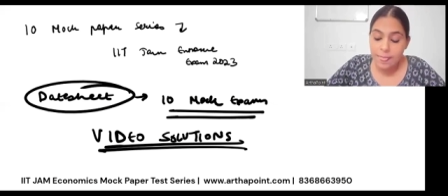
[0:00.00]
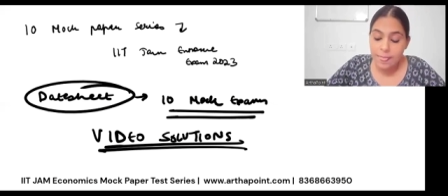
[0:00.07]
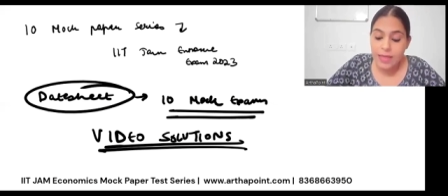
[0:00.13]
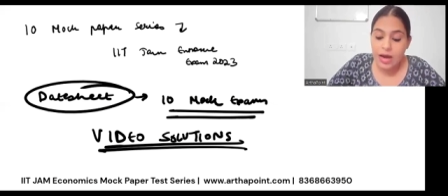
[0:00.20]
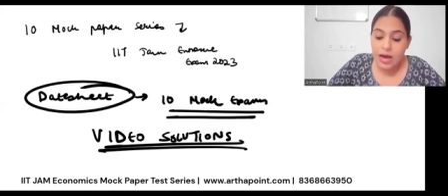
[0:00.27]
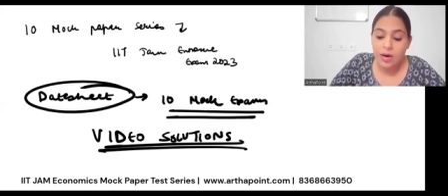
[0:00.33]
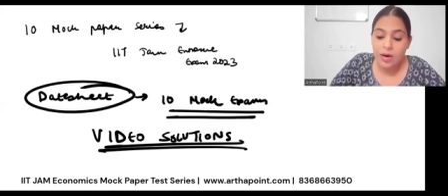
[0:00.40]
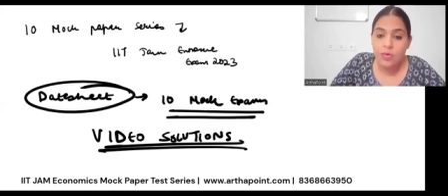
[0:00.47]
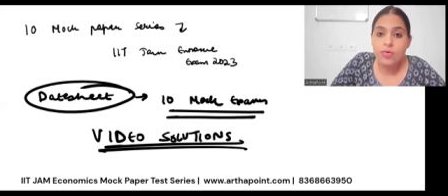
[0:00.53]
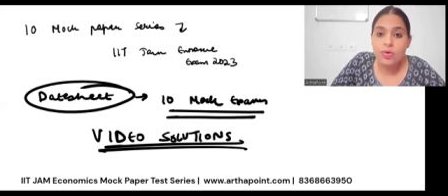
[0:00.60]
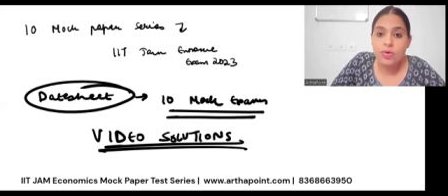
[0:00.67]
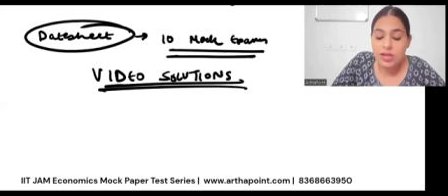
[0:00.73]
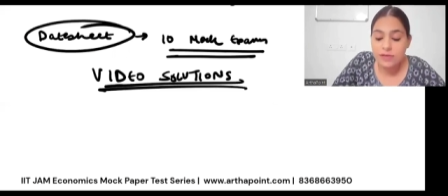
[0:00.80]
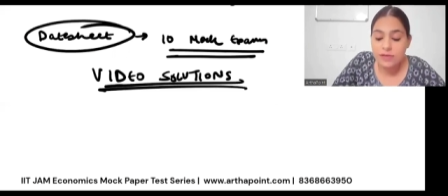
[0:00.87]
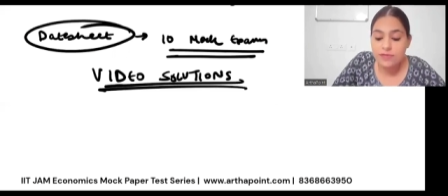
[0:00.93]

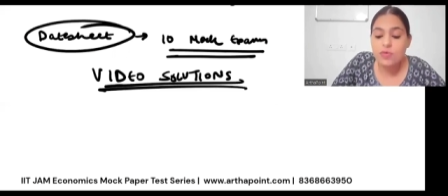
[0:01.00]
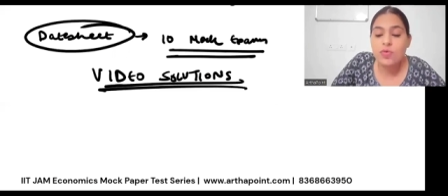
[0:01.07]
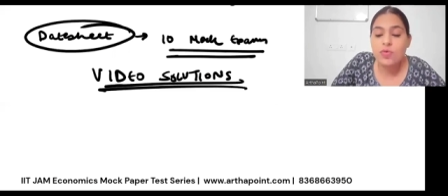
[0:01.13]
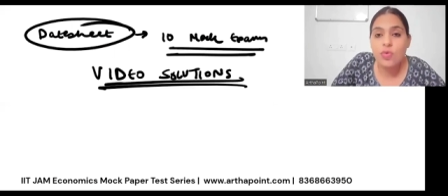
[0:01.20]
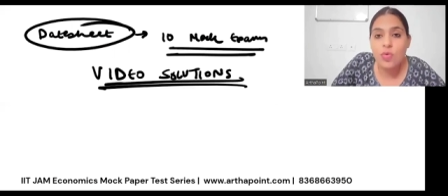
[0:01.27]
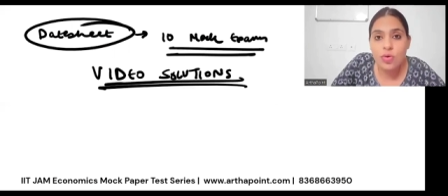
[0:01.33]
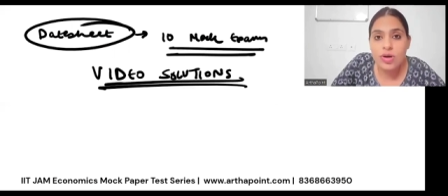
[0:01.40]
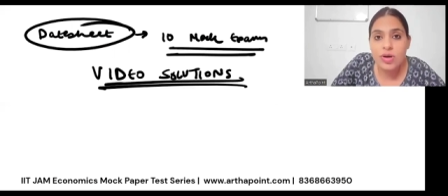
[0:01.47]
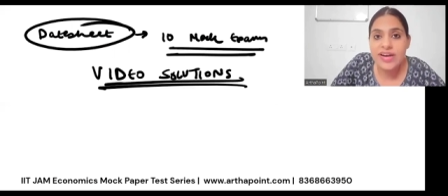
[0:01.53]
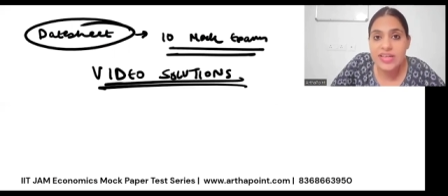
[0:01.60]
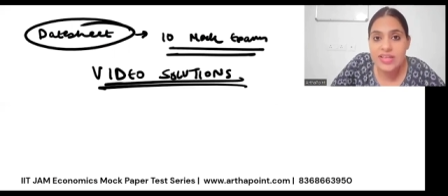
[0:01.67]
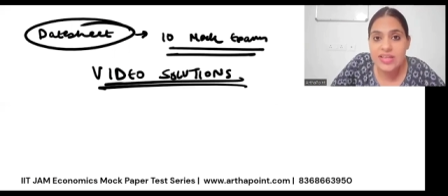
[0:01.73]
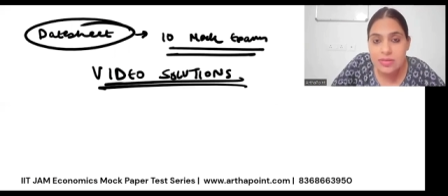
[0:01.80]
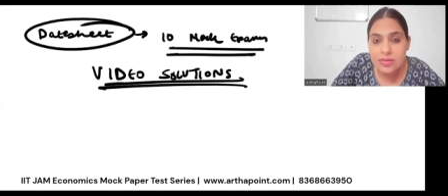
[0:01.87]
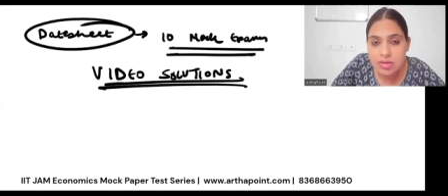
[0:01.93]
Now, if you go ahead
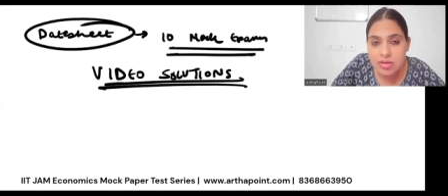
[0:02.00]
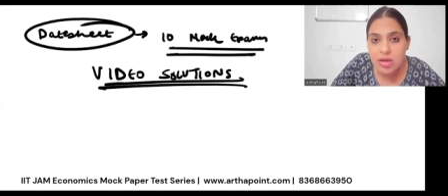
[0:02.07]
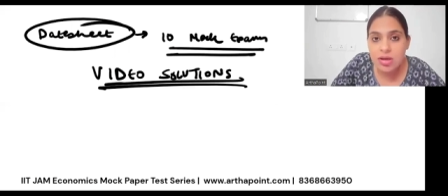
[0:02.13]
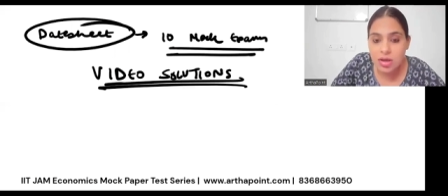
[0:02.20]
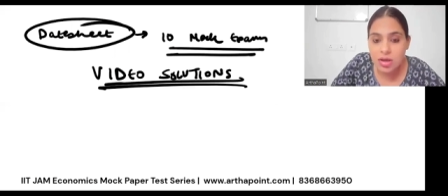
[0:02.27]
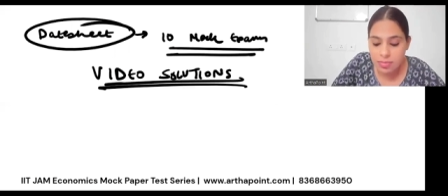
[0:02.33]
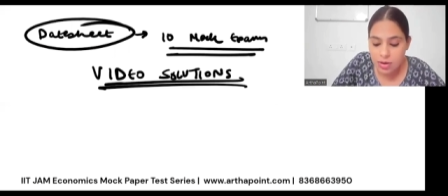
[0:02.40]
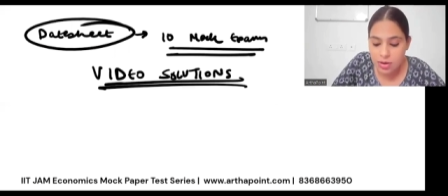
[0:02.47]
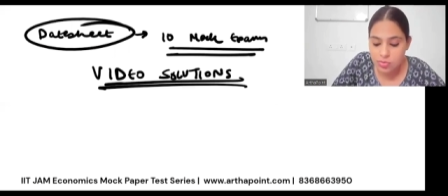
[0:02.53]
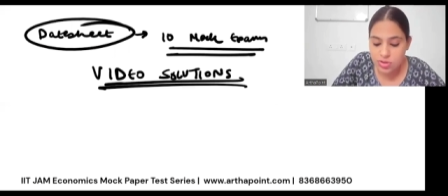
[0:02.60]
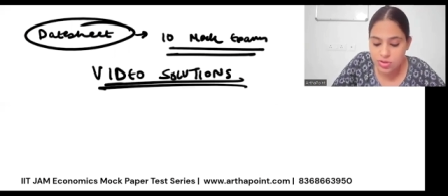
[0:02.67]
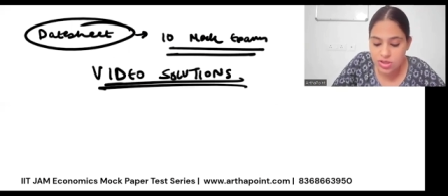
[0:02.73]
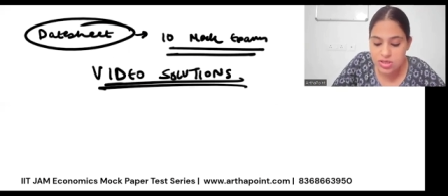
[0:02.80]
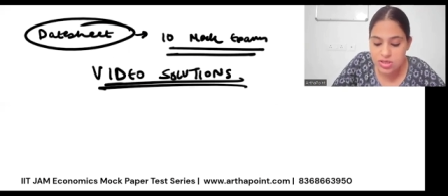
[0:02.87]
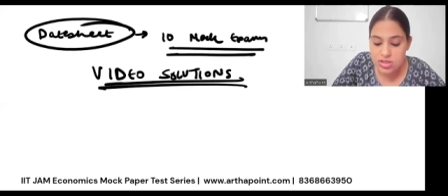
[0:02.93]
and think
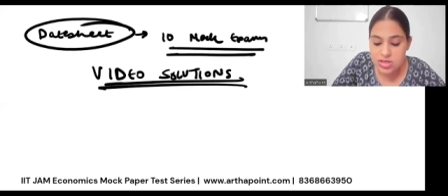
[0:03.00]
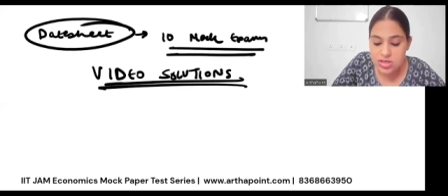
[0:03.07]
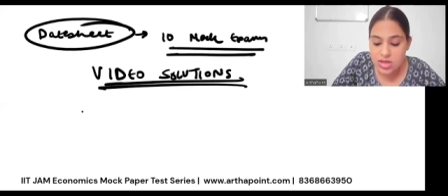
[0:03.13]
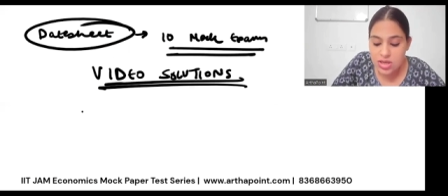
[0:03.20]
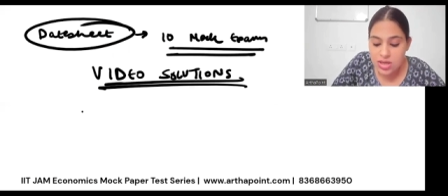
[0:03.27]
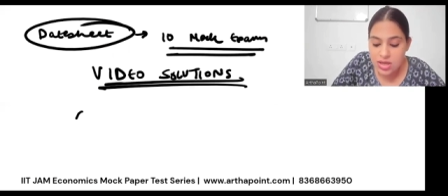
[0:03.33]
about this,